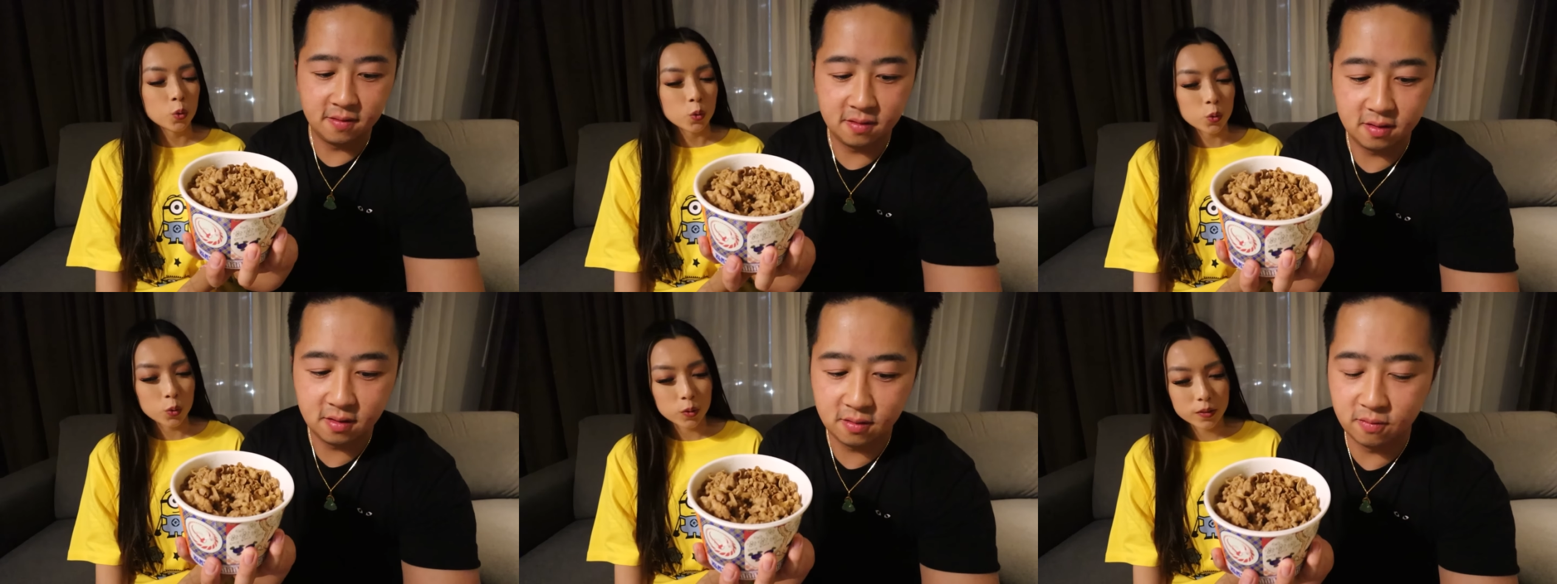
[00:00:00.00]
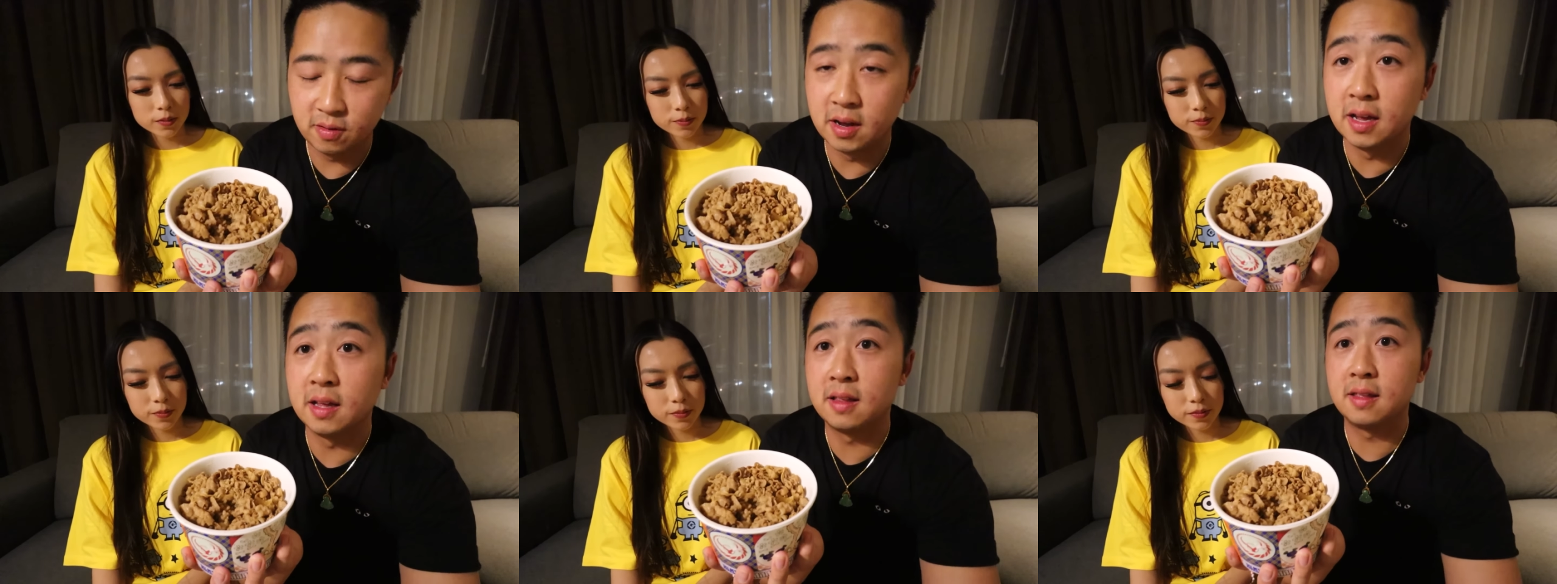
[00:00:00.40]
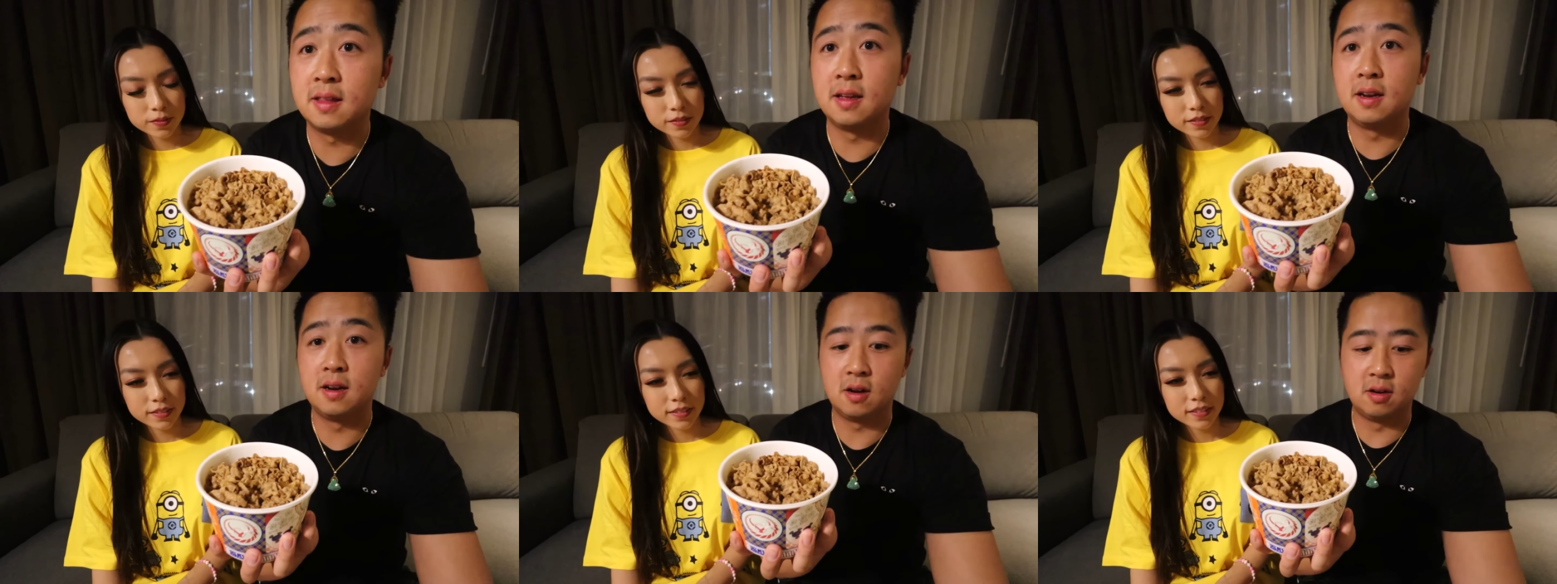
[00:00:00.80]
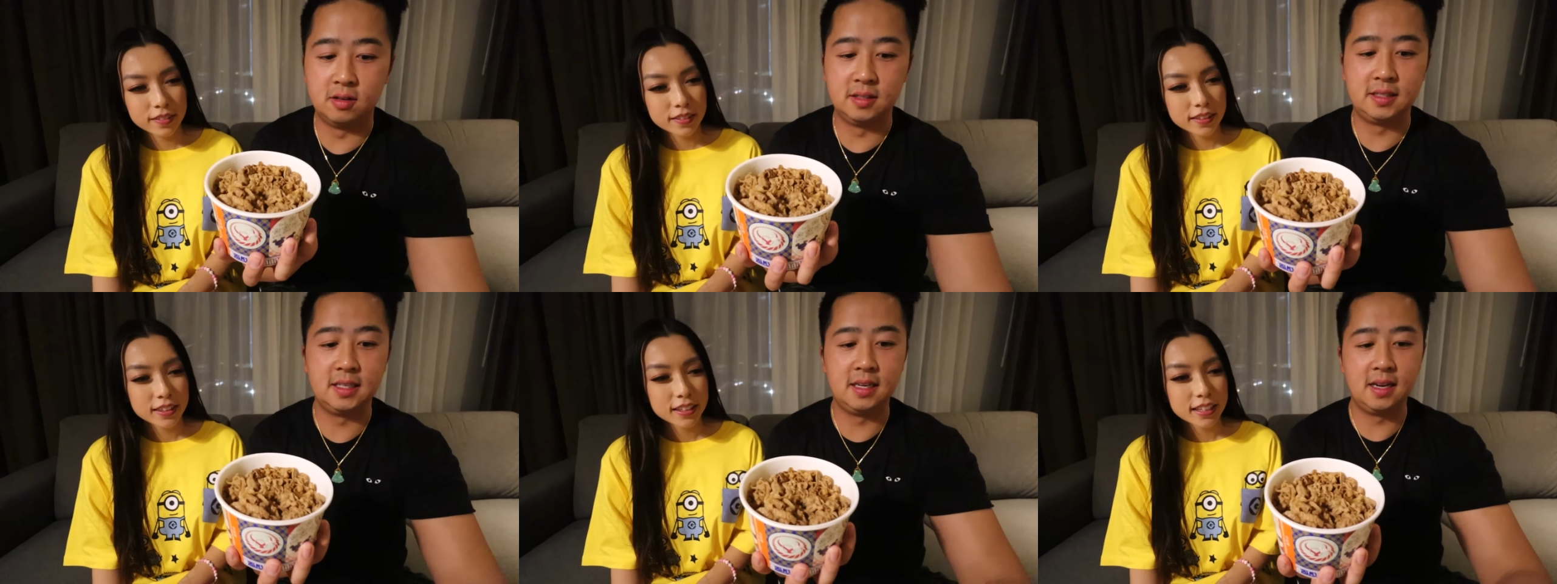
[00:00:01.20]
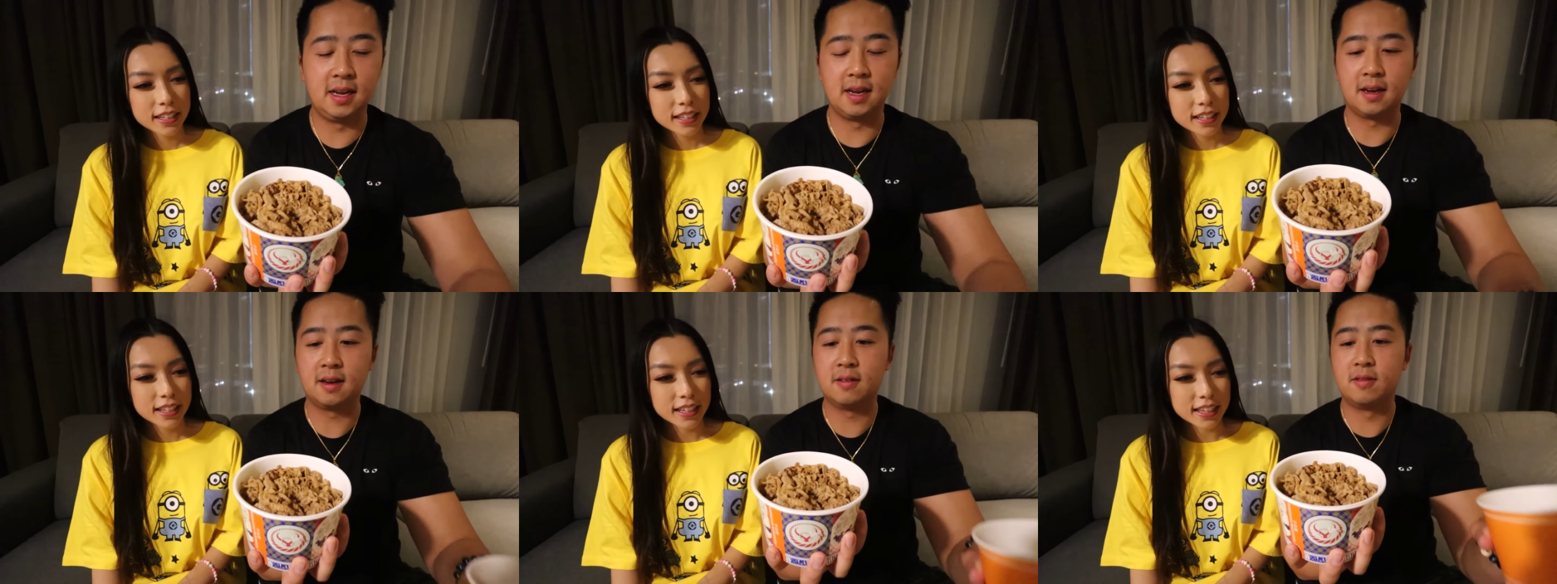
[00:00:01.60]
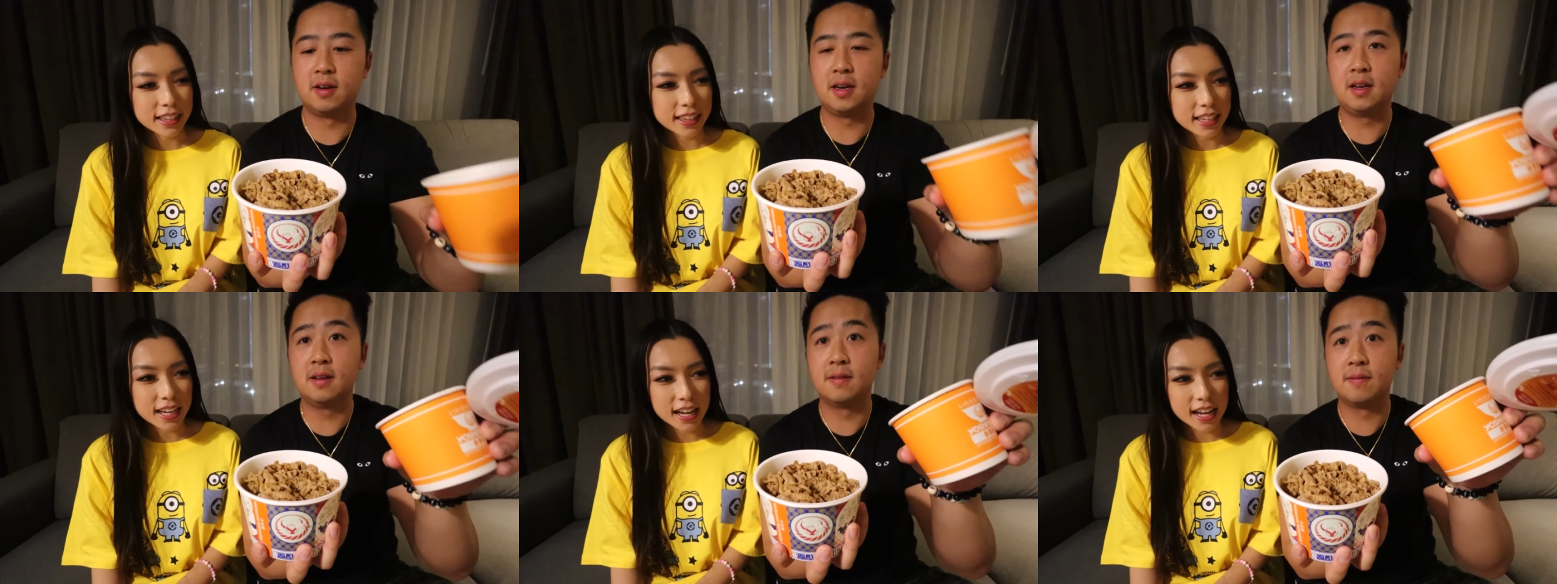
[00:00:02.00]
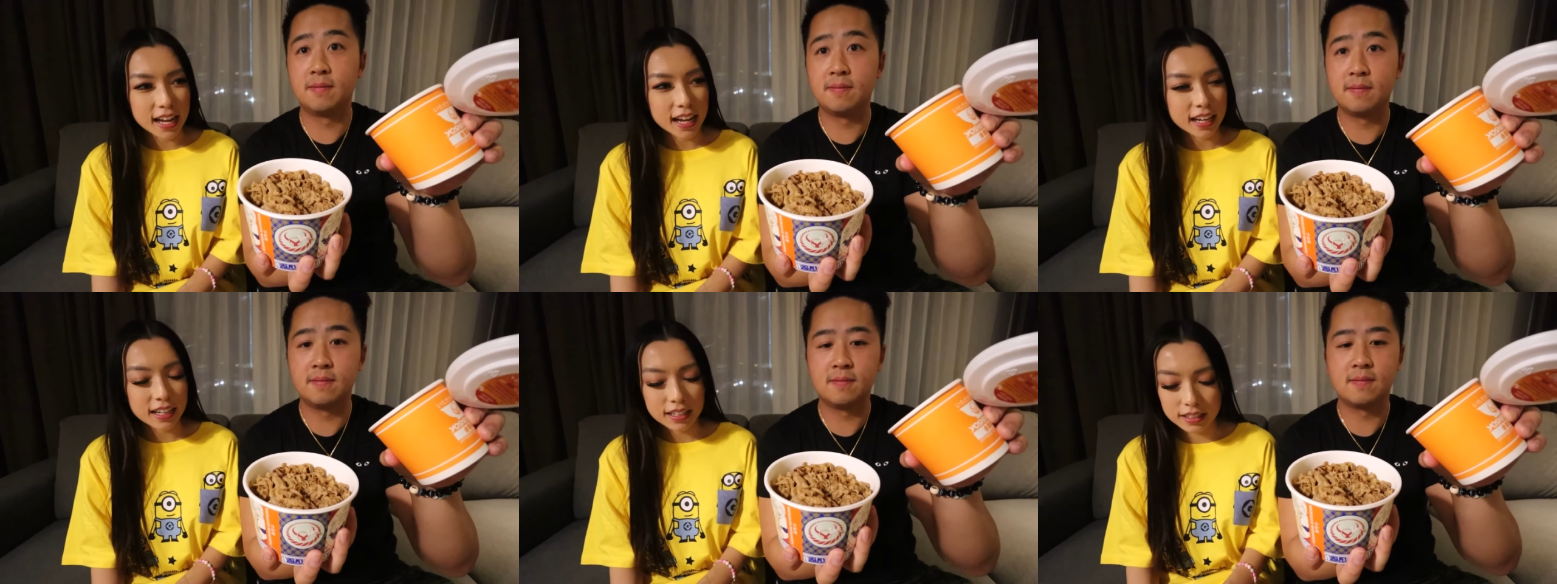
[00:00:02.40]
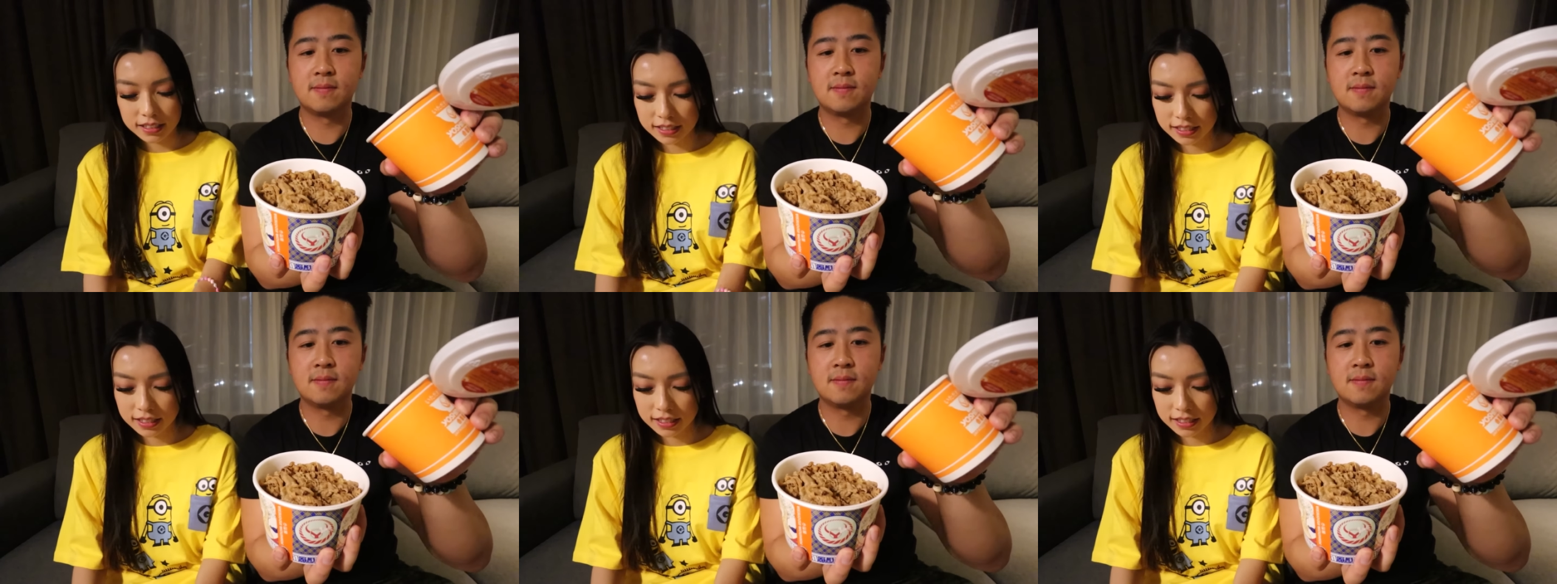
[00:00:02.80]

Speaker 1: Ooh. with an onsen egg. Ready? Nice.